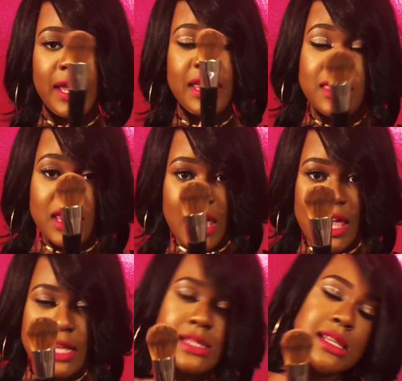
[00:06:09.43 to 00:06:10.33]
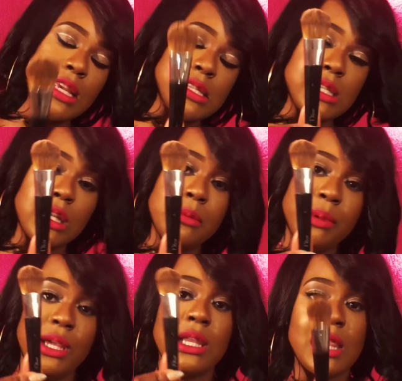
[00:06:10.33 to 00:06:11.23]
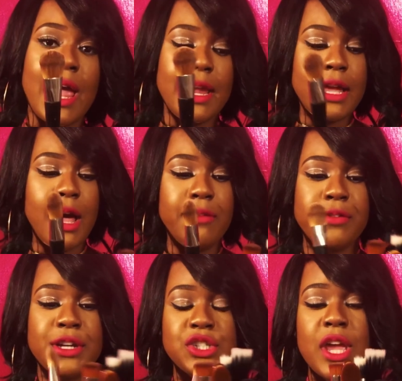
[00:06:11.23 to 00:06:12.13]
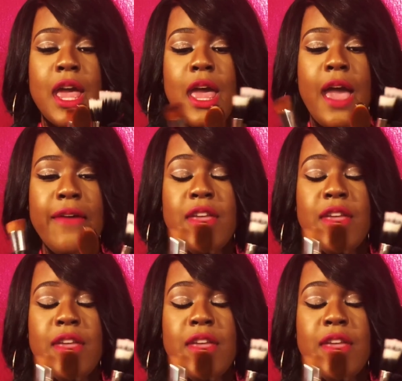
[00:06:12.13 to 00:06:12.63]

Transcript: one like this, it's gonna be a light coverage.